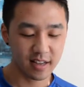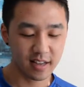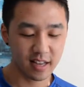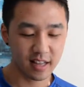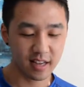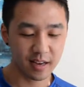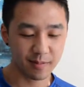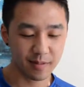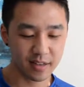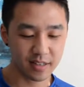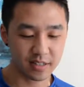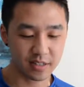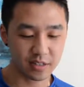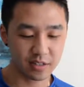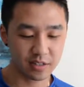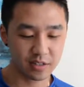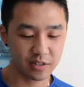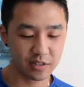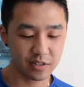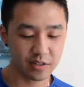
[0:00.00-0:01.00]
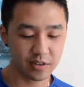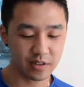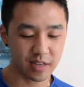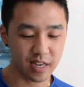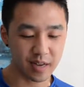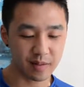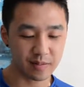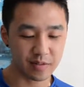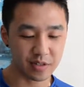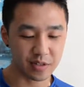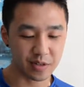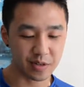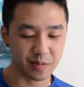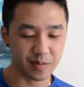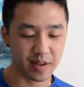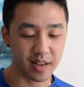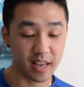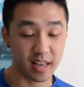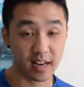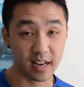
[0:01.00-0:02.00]
And you press 2x zoom,
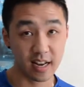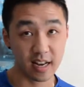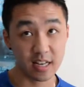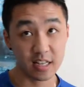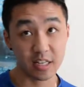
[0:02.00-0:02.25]
and